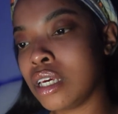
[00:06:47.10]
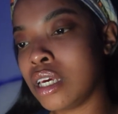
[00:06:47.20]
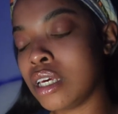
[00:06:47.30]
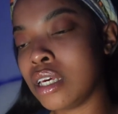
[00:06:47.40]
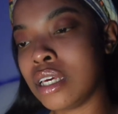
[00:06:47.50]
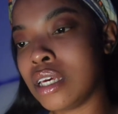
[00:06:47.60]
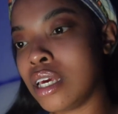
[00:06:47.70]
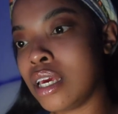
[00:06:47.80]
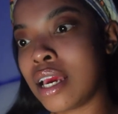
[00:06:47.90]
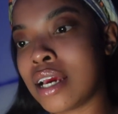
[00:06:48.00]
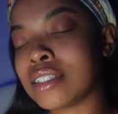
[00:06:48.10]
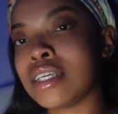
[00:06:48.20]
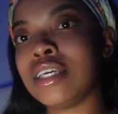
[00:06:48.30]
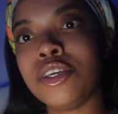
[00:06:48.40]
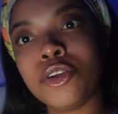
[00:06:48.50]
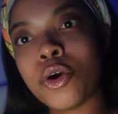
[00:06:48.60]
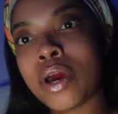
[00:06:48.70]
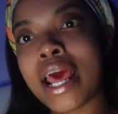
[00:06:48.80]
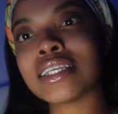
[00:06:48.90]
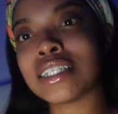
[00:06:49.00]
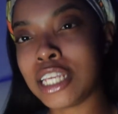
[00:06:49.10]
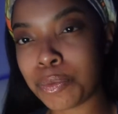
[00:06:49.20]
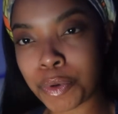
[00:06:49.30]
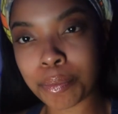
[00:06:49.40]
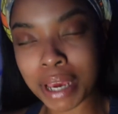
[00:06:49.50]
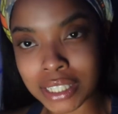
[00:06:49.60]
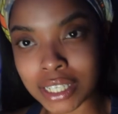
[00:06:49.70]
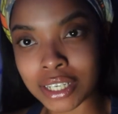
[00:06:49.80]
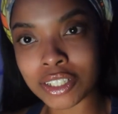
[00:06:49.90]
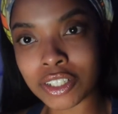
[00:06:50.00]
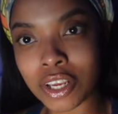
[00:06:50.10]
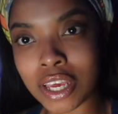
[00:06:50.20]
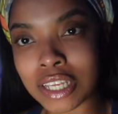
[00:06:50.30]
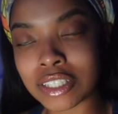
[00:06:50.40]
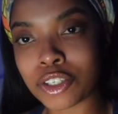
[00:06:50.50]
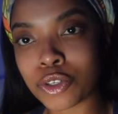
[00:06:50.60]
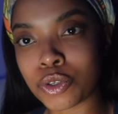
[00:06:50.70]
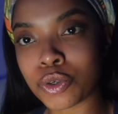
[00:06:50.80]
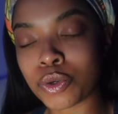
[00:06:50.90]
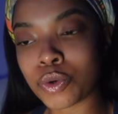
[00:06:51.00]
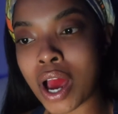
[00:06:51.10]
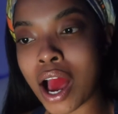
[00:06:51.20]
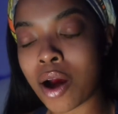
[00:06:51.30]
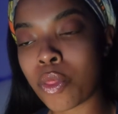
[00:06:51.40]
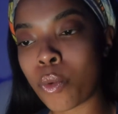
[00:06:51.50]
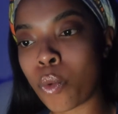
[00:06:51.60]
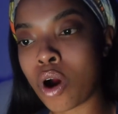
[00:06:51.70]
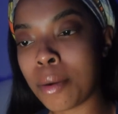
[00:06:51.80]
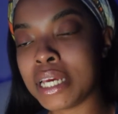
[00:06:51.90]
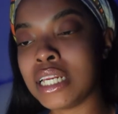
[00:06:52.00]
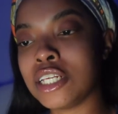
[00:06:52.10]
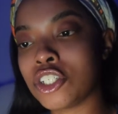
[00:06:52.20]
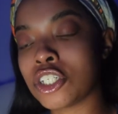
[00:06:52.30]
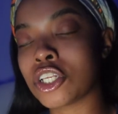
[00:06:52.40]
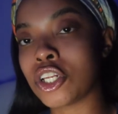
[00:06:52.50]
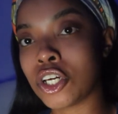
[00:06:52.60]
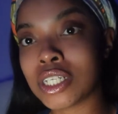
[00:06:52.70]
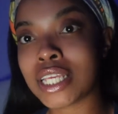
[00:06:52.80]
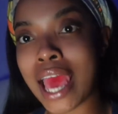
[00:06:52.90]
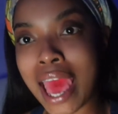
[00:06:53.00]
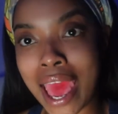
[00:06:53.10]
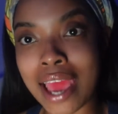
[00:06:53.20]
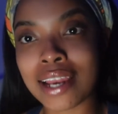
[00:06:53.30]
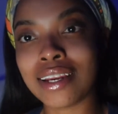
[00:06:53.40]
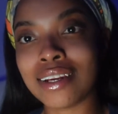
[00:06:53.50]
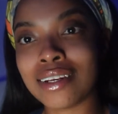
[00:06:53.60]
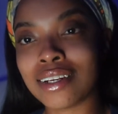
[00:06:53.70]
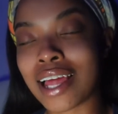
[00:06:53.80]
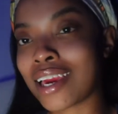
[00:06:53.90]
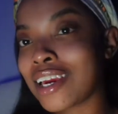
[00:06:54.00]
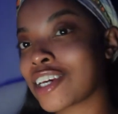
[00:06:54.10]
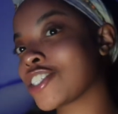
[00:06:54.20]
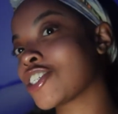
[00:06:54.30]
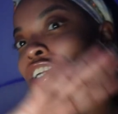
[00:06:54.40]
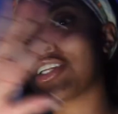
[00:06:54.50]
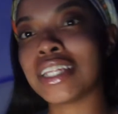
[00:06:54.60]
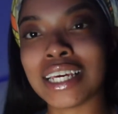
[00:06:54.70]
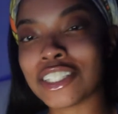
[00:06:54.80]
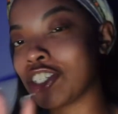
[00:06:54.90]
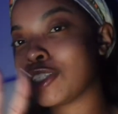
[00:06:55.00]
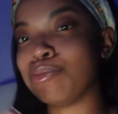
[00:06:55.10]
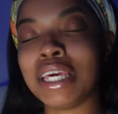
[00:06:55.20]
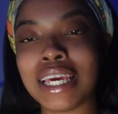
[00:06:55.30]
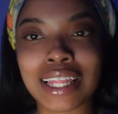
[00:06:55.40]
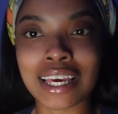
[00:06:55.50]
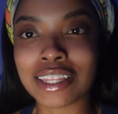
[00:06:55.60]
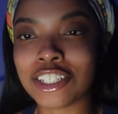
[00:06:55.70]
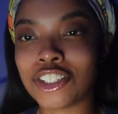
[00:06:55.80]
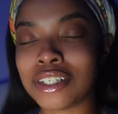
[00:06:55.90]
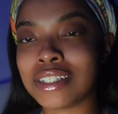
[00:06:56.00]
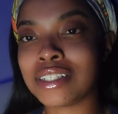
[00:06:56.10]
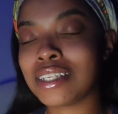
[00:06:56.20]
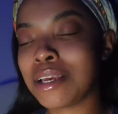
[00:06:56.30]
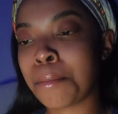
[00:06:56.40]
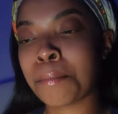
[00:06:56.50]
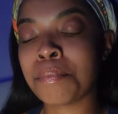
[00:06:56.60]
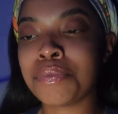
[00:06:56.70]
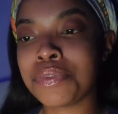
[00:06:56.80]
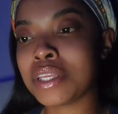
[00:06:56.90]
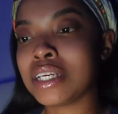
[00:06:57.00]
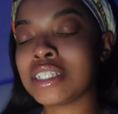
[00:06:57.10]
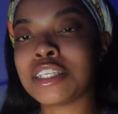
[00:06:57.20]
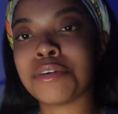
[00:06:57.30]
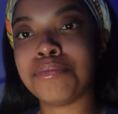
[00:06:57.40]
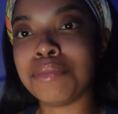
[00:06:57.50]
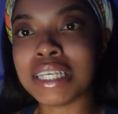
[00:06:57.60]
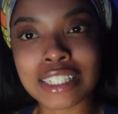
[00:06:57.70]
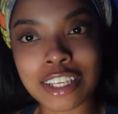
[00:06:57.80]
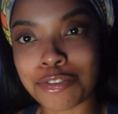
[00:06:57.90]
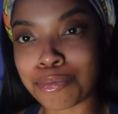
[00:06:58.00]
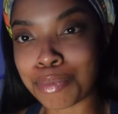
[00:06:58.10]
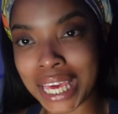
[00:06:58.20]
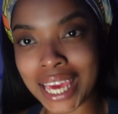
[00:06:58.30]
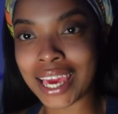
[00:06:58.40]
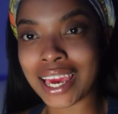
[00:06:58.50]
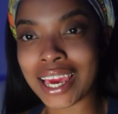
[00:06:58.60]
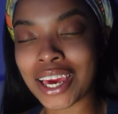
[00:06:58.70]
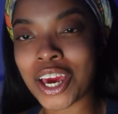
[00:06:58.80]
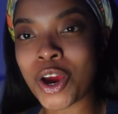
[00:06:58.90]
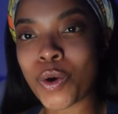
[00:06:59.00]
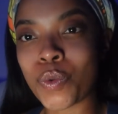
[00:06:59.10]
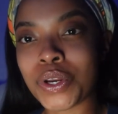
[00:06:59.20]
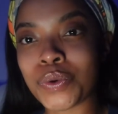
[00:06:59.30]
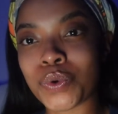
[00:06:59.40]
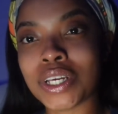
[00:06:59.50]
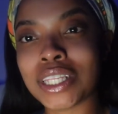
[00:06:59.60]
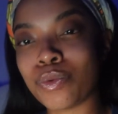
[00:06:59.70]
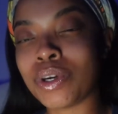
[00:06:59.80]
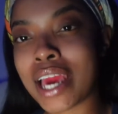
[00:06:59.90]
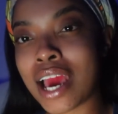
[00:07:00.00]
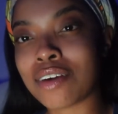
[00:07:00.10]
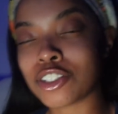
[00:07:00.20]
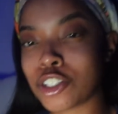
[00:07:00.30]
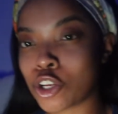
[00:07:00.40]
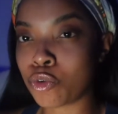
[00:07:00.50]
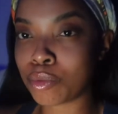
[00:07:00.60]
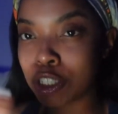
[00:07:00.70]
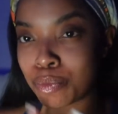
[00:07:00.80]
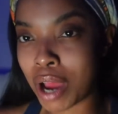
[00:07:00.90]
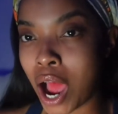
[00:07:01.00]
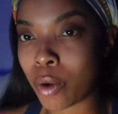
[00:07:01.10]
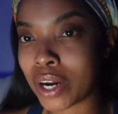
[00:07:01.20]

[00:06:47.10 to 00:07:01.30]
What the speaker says: It has, you know, it has a deeper message into how the woman is just looked at, like, externally as just being like this just submissive being, when really we have so much power